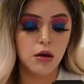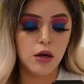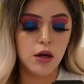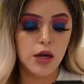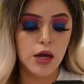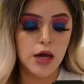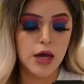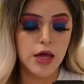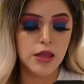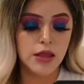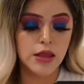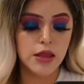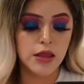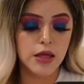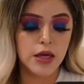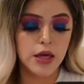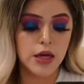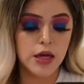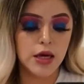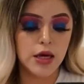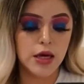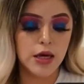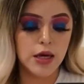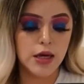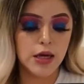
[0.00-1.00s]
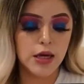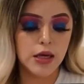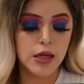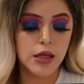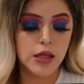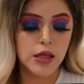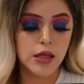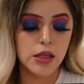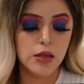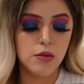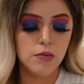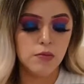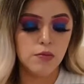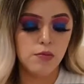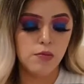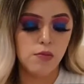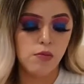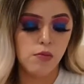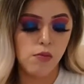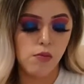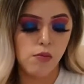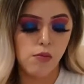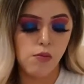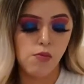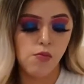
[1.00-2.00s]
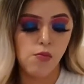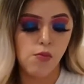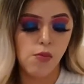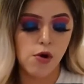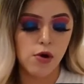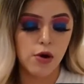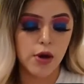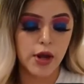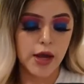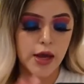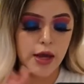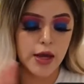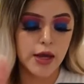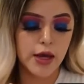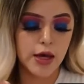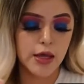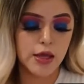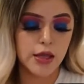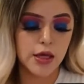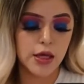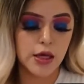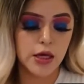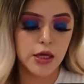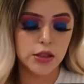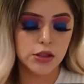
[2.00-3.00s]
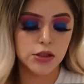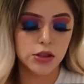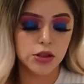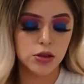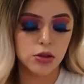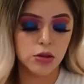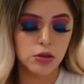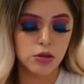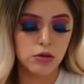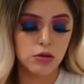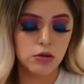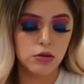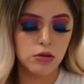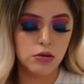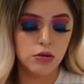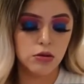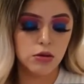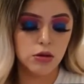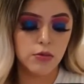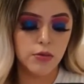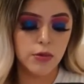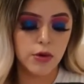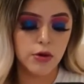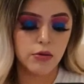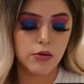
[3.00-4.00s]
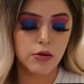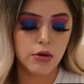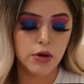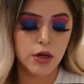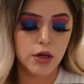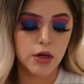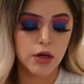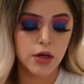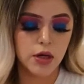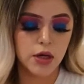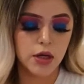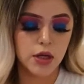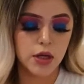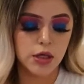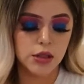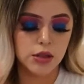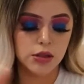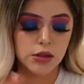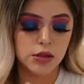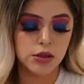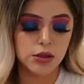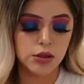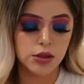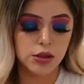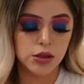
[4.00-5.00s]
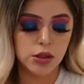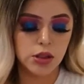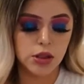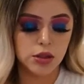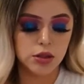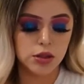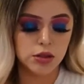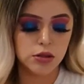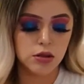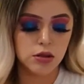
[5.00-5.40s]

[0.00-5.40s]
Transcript: And then, okay, yeah, so you may require, yes.